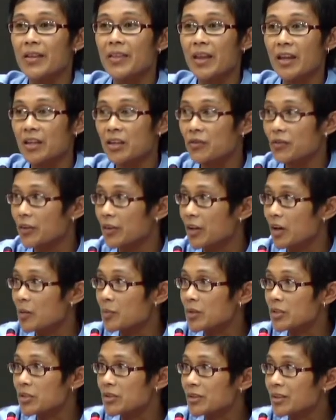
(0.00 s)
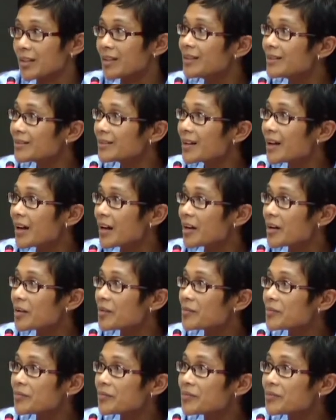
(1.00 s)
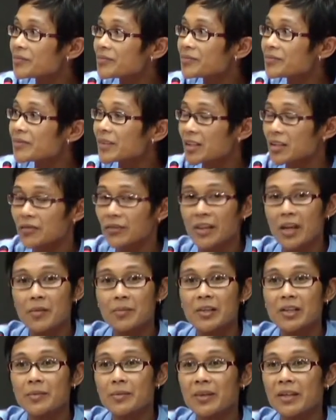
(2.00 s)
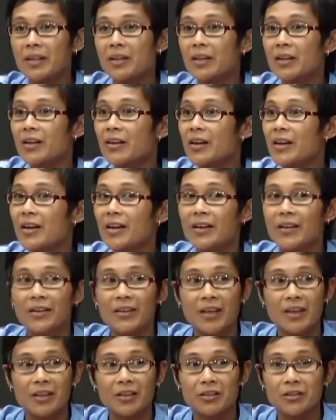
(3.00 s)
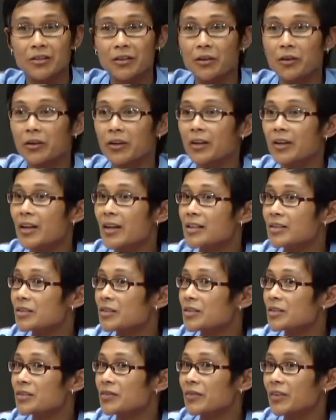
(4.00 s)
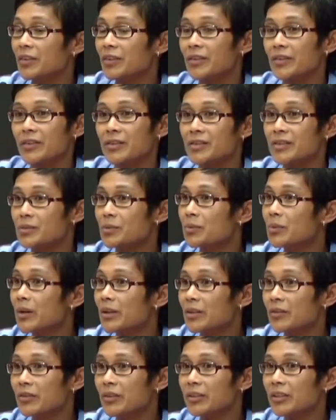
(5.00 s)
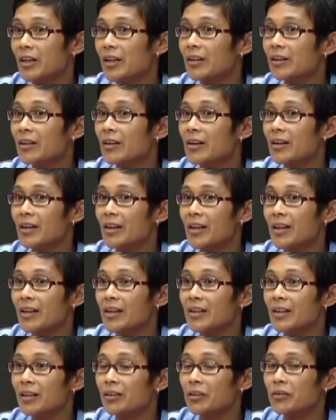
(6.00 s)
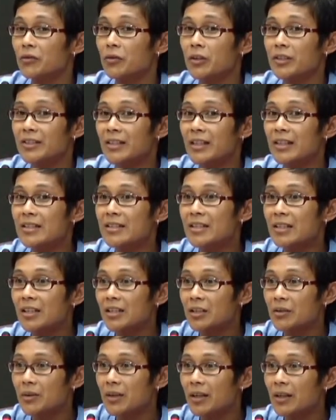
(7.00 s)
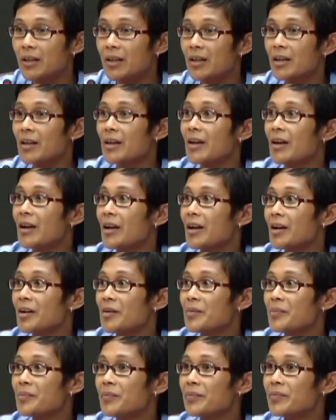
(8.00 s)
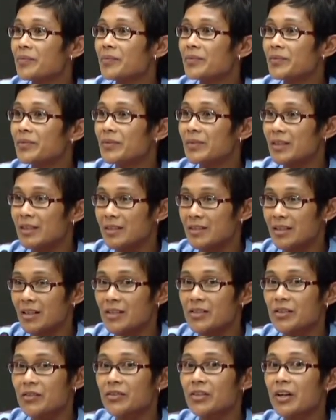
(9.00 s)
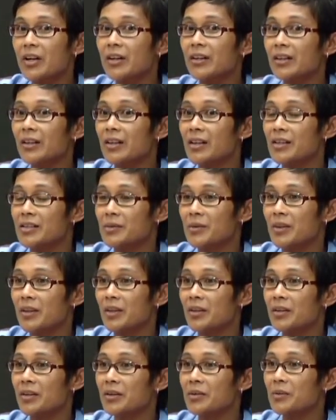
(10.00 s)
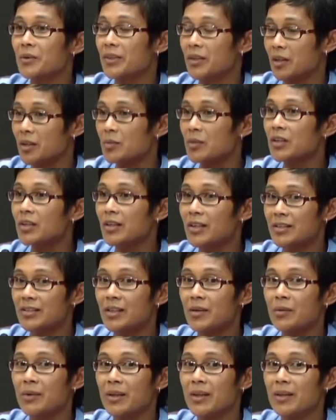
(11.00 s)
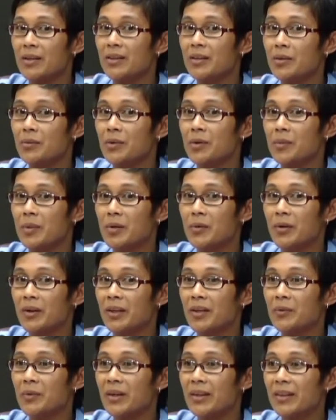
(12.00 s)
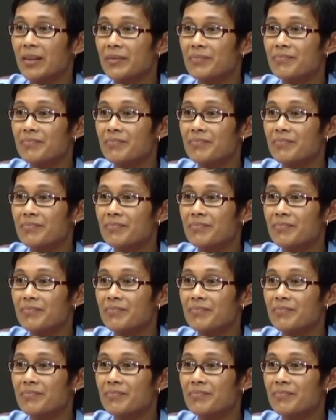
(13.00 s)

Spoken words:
Thank you for the opportunity that you've allowed me to be here, and thank you to the organizers for this wonderful dialogue, and I look forward to continuing these kinds of dialogues with the communities that we'll be working with.